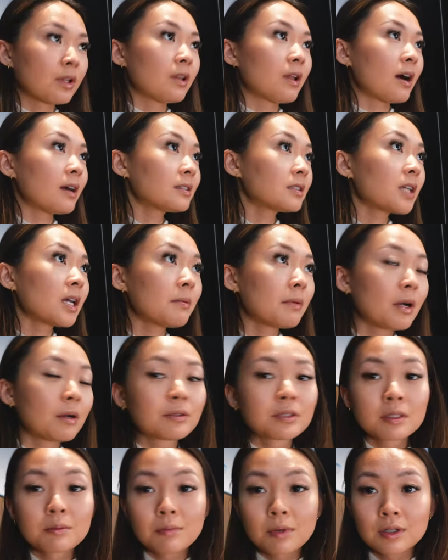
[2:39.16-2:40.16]
last time I
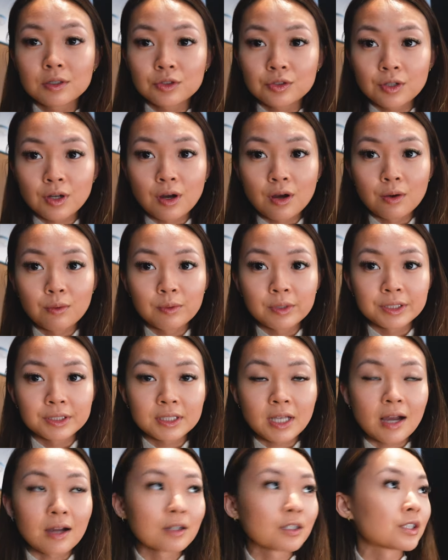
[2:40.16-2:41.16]
was in Montreal
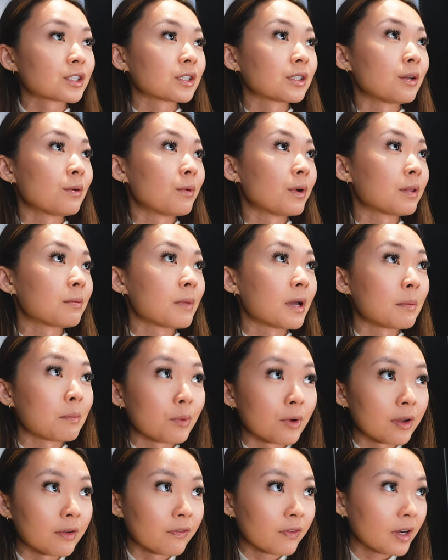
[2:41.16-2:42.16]
was actually with my
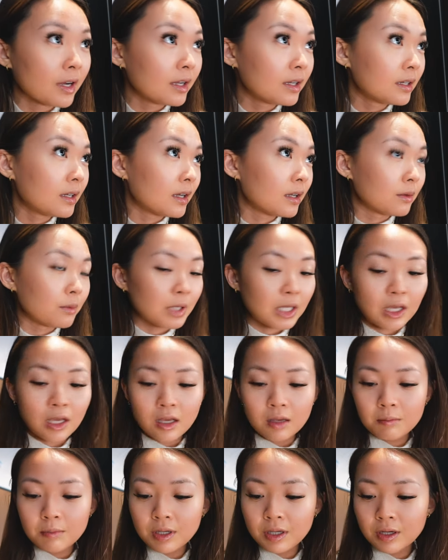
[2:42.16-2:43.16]
boyfriend and we
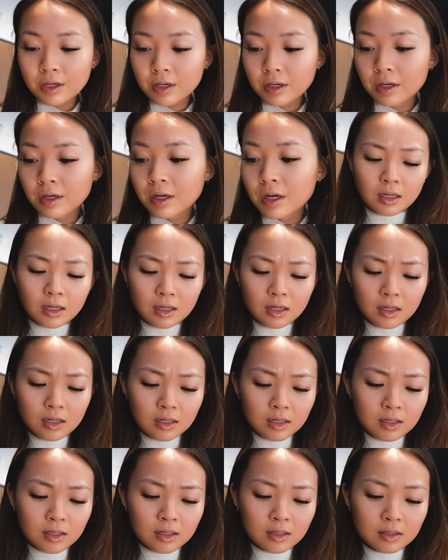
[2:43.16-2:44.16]
came here,
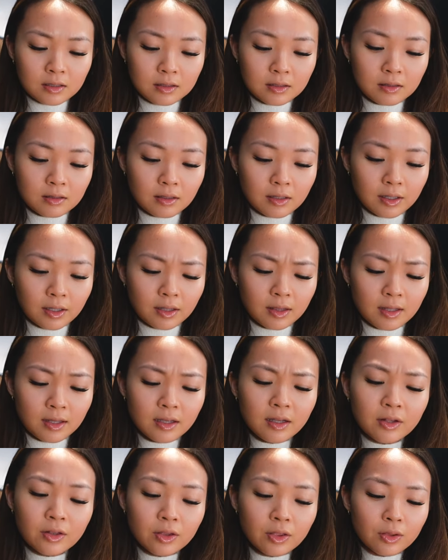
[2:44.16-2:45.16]
uh, I
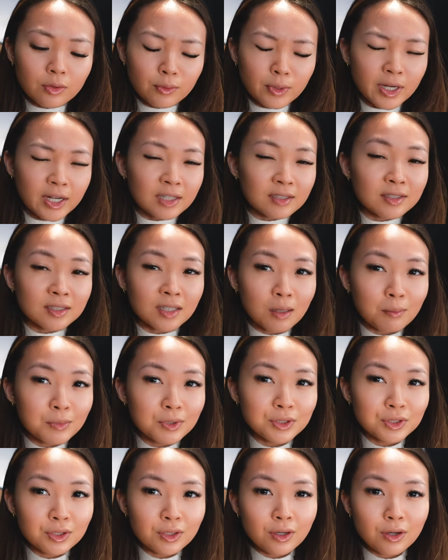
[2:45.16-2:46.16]
think three
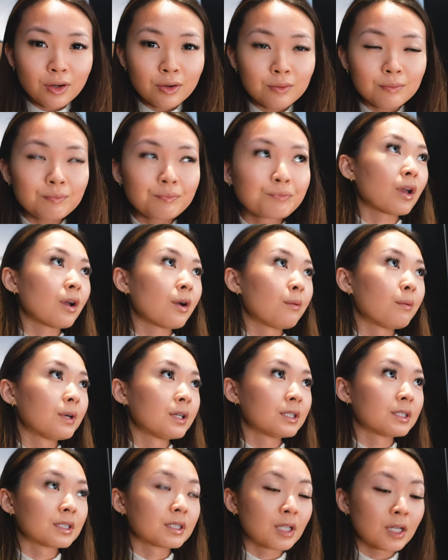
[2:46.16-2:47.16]
summers ago. It
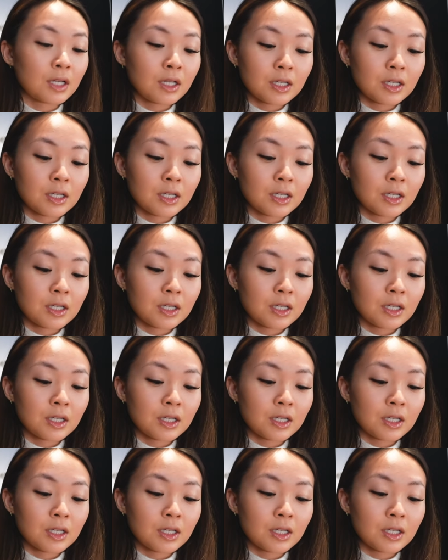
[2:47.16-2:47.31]
was